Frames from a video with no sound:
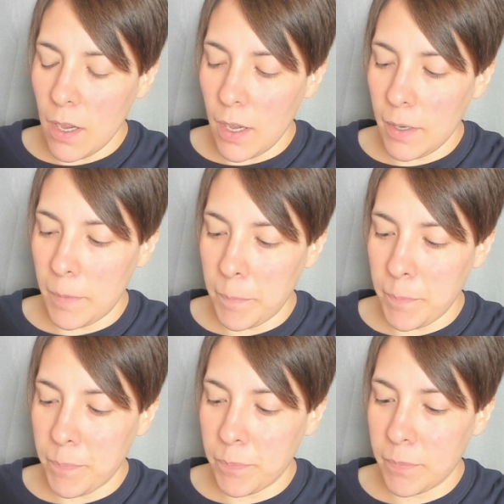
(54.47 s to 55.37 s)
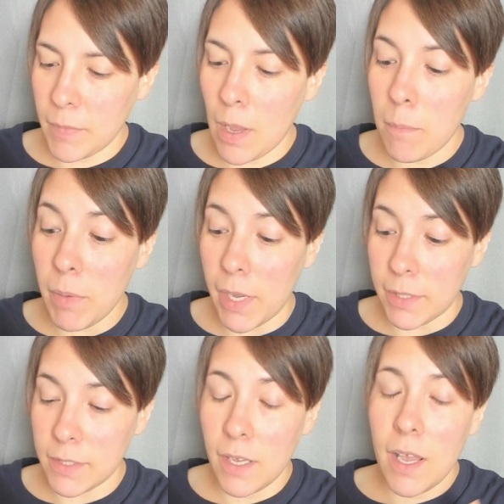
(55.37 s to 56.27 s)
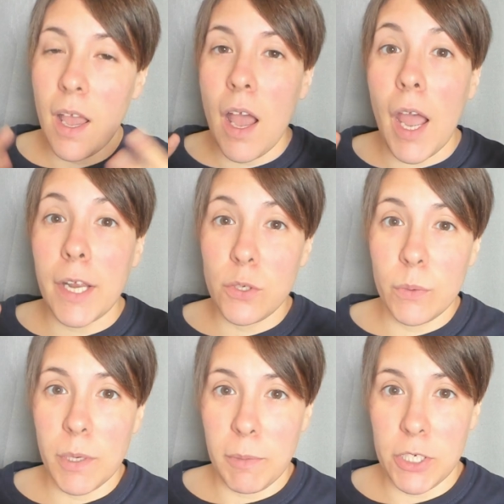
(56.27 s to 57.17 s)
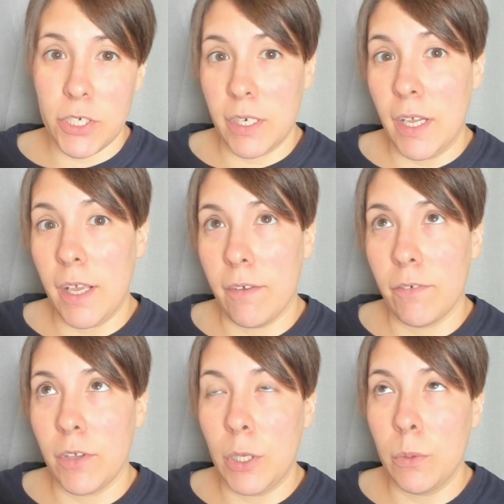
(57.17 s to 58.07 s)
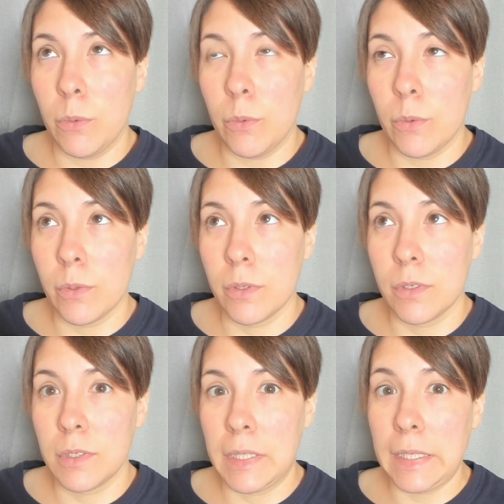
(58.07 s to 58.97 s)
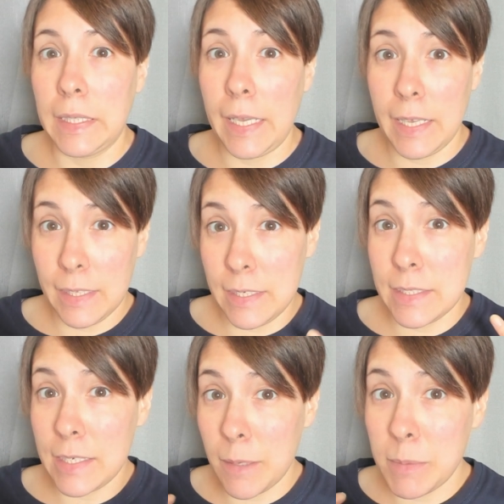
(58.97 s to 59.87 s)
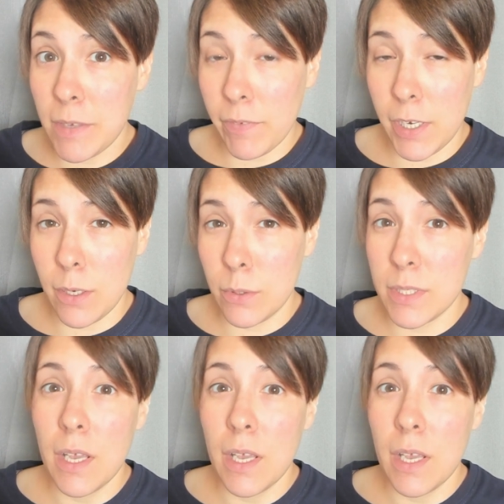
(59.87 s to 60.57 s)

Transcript: Um, but I do want to mention, if you like these types of videos,